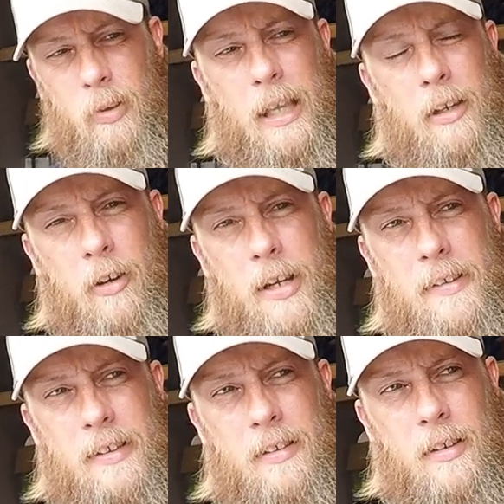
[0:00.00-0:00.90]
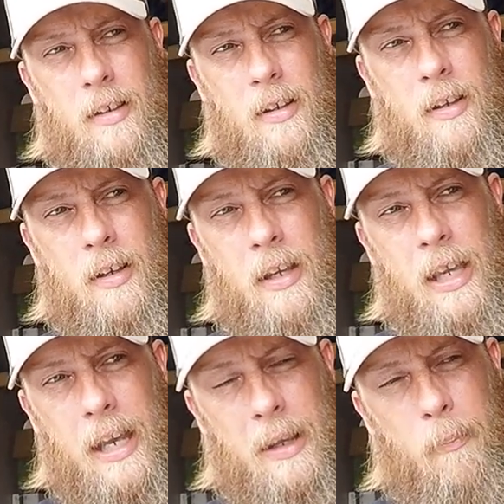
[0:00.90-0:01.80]
like crazy,
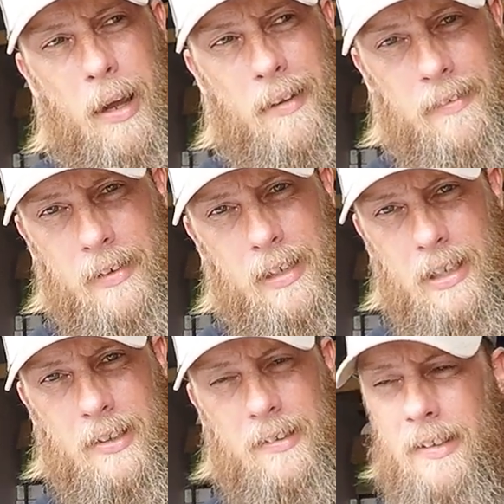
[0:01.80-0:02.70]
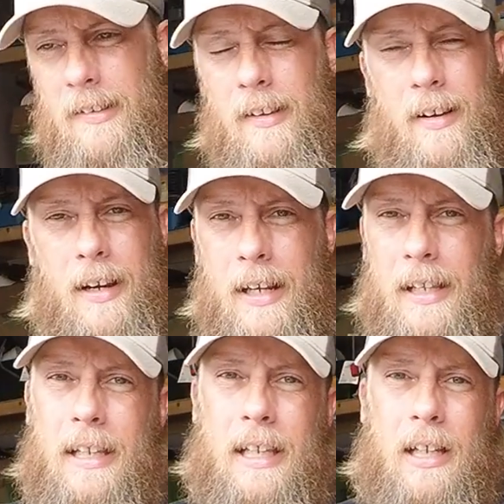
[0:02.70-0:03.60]
and then pause it, and it just sits there. And
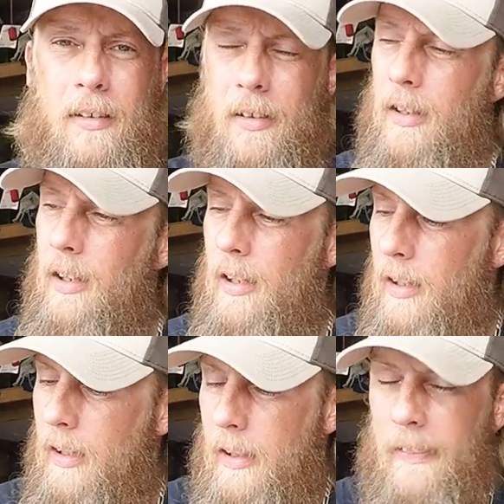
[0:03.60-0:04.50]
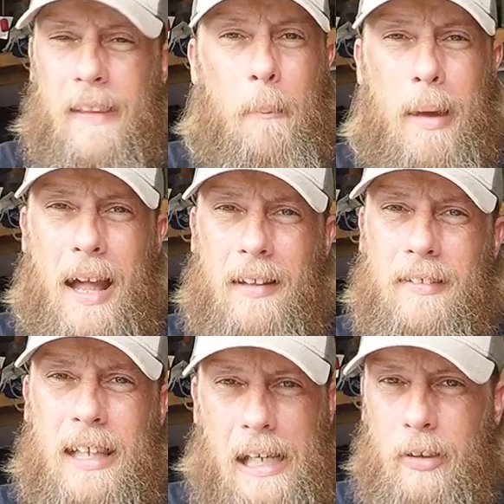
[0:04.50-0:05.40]
again, that bass
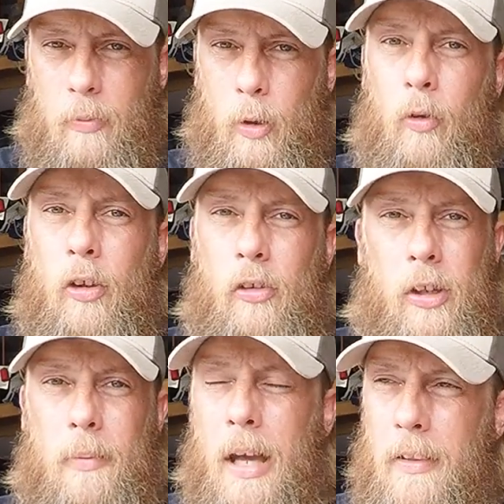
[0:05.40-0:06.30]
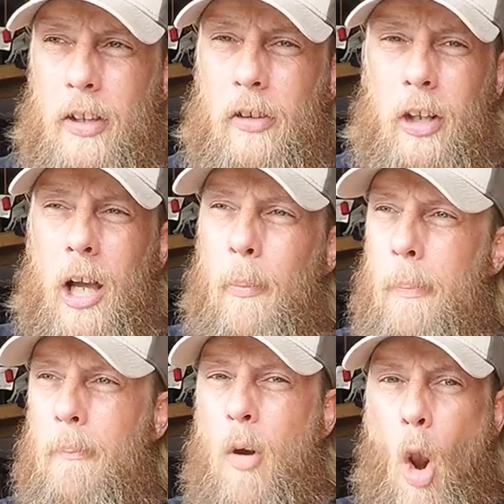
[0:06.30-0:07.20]
can't resist it, man. They're just gonna come
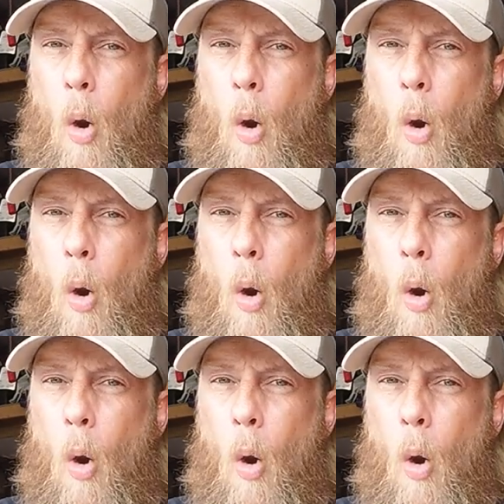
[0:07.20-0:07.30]
up and